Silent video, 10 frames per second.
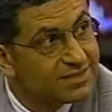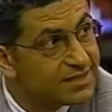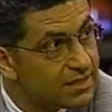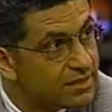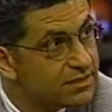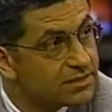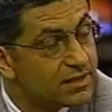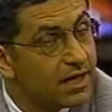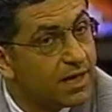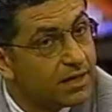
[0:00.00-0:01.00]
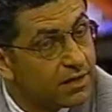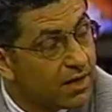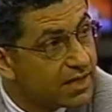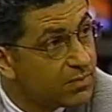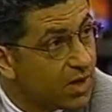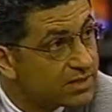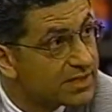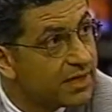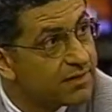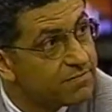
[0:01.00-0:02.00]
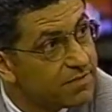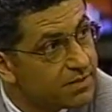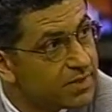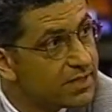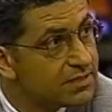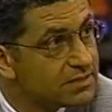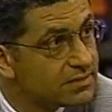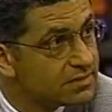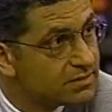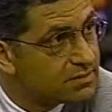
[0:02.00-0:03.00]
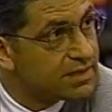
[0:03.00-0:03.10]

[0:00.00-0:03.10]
cities like in Moscow, the Philippines,